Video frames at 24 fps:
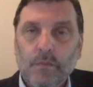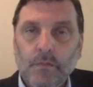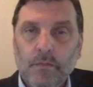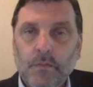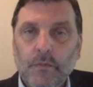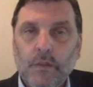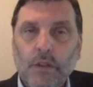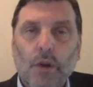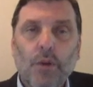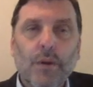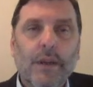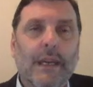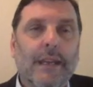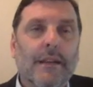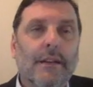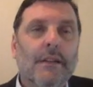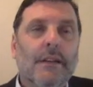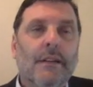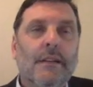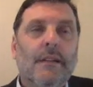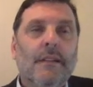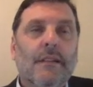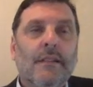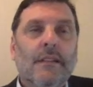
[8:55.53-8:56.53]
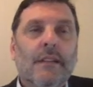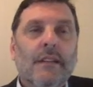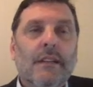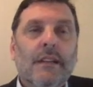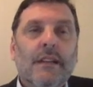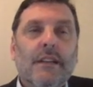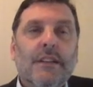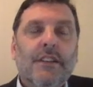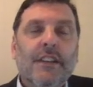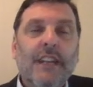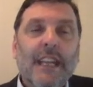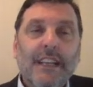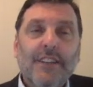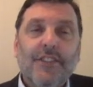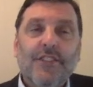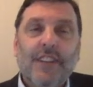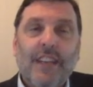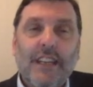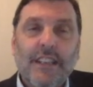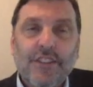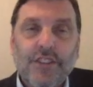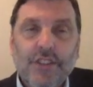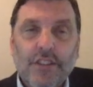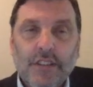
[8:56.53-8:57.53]
Okay, the next
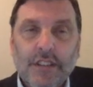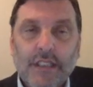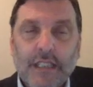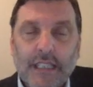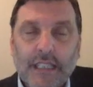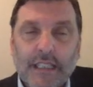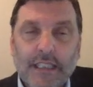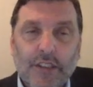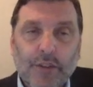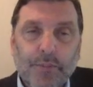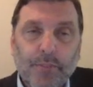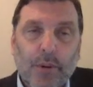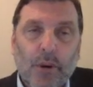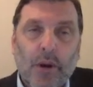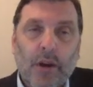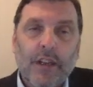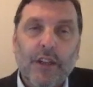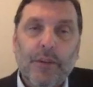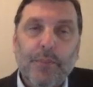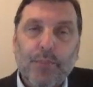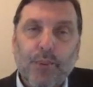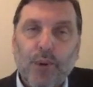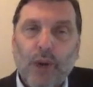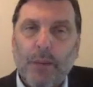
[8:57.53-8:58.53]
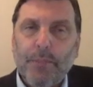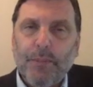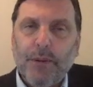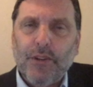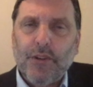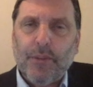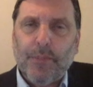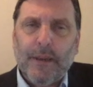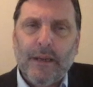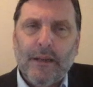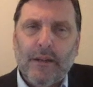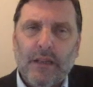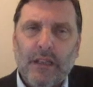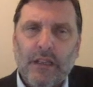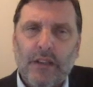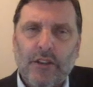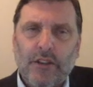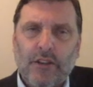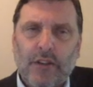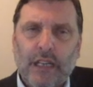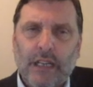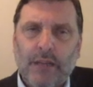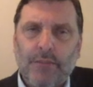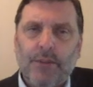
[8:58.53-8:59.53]
section in this part is properties of
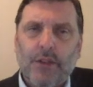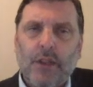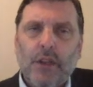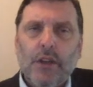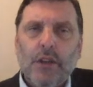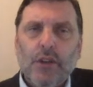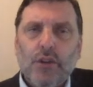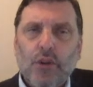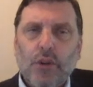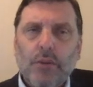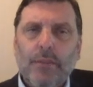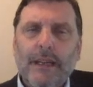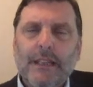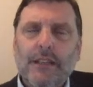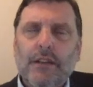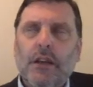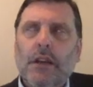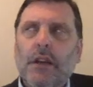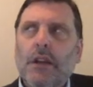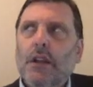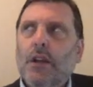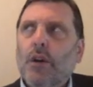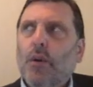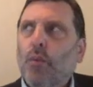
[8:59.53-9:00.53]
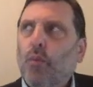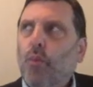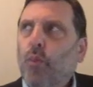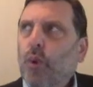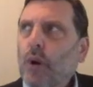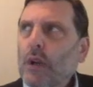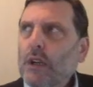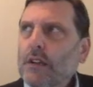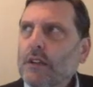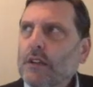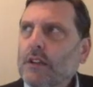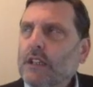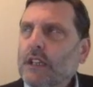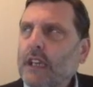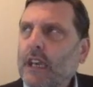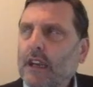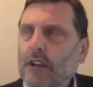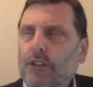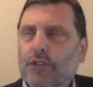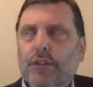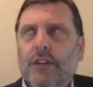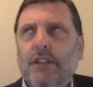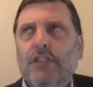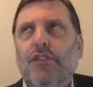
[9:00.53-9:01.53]
parallelograms. Going back to what
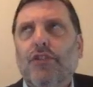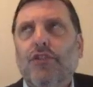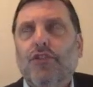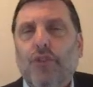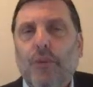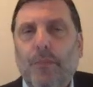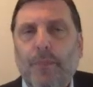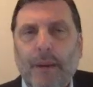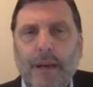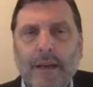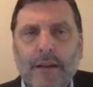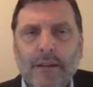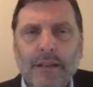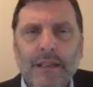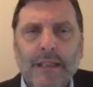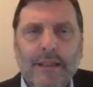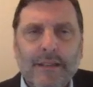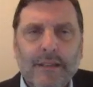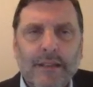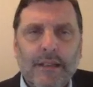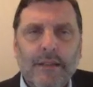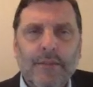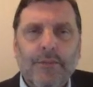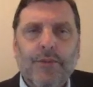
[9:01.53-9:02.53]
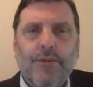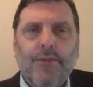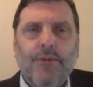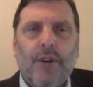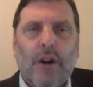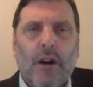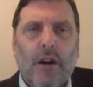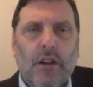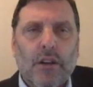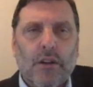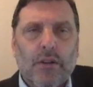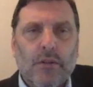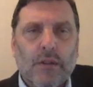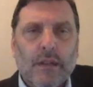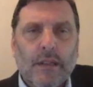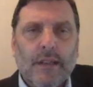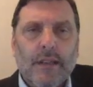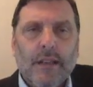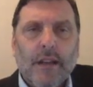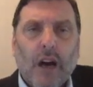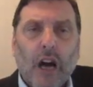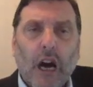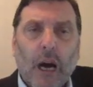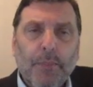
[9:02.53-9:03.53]
characteristics do parallelograms follow?
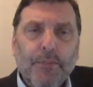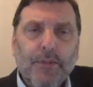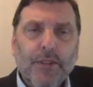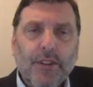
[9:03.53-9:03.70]
Opposite